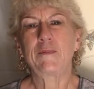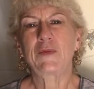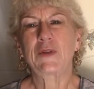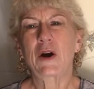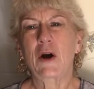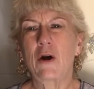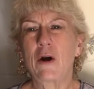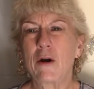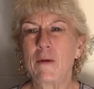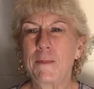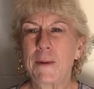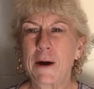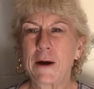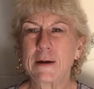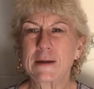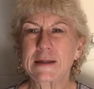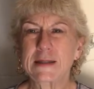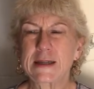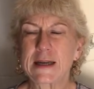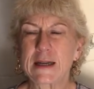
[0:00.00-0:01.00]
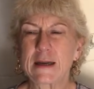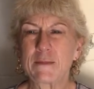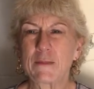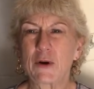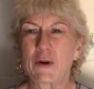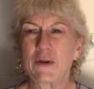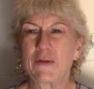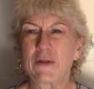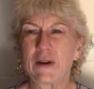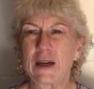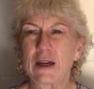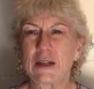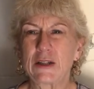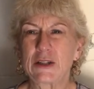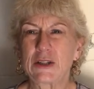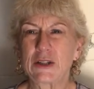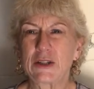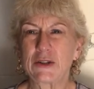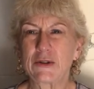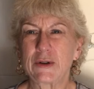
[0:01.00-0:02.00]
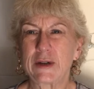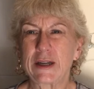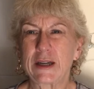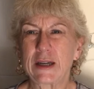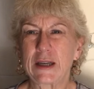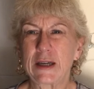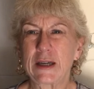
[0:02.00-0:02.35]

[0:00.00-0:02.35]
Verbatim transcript: The hard part is getting motivated to do it.